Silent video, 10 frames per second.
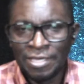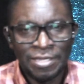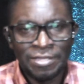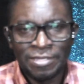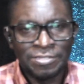
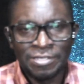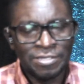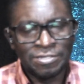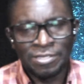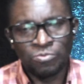
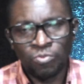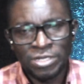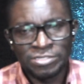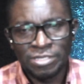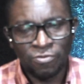it
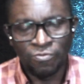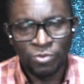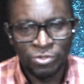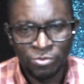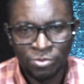works out
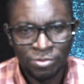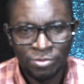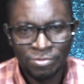for you.